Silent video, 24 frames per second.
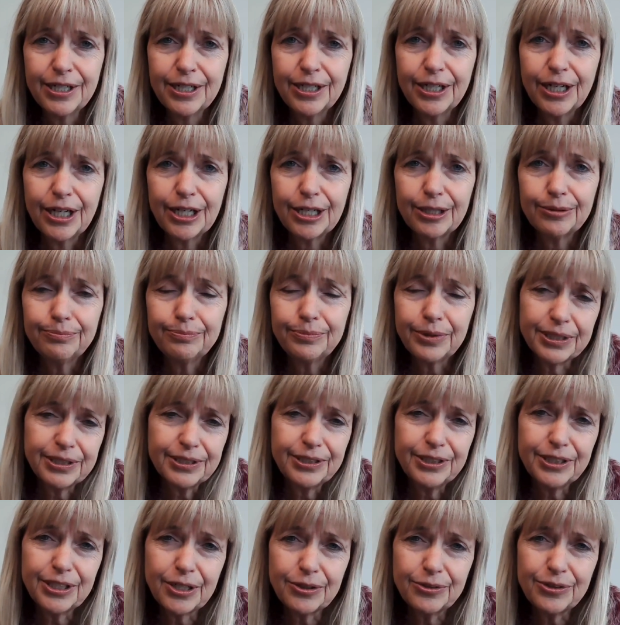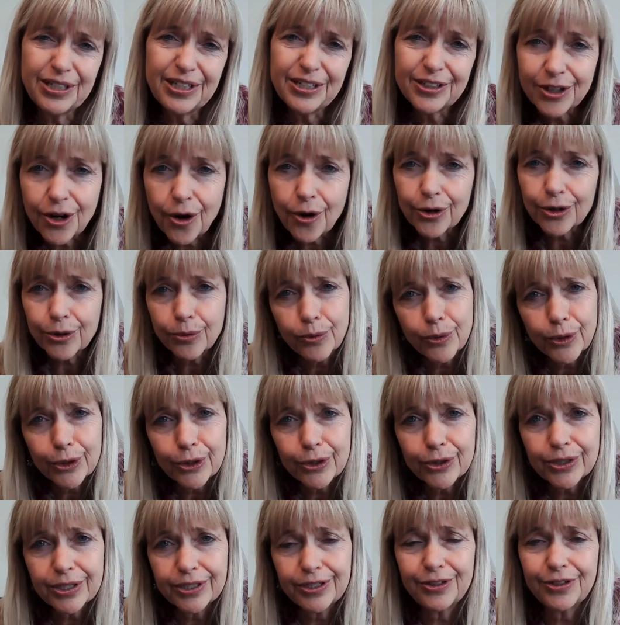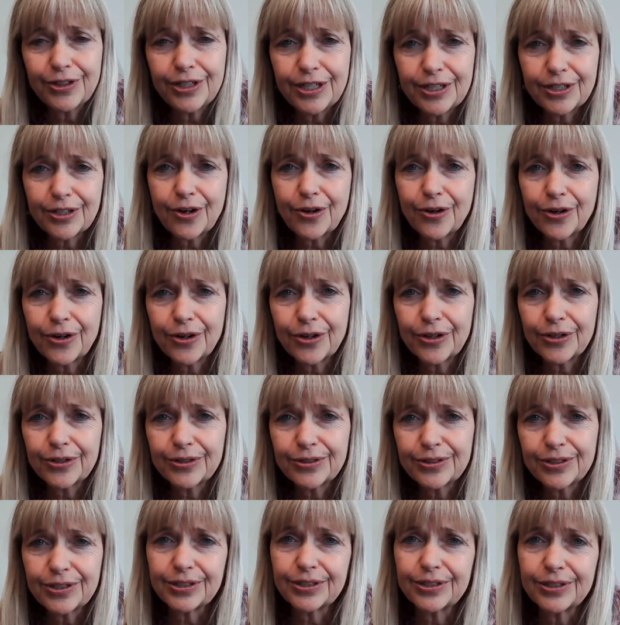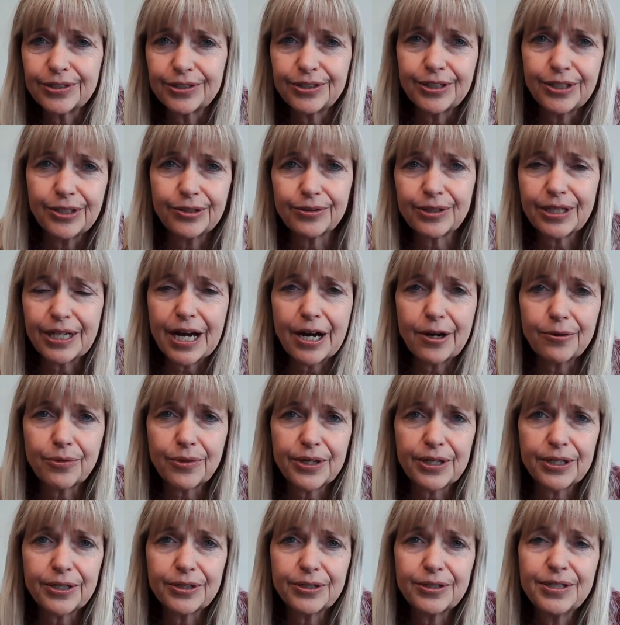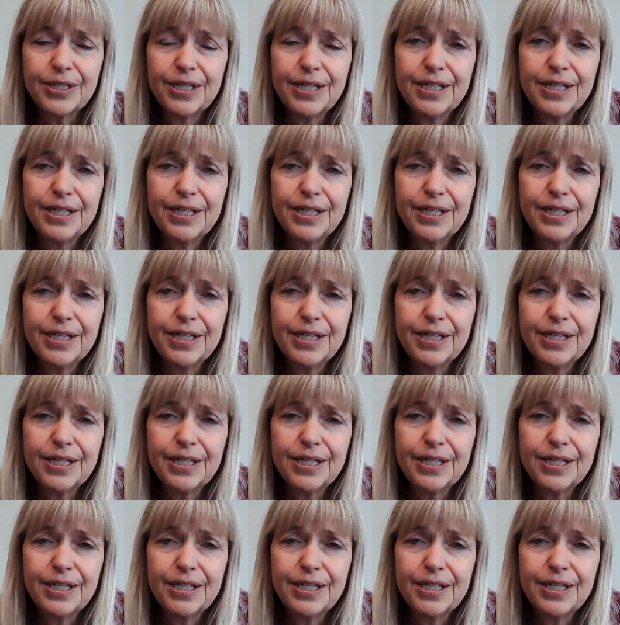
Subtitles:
But, you need a car to work and you need a car to, get out there.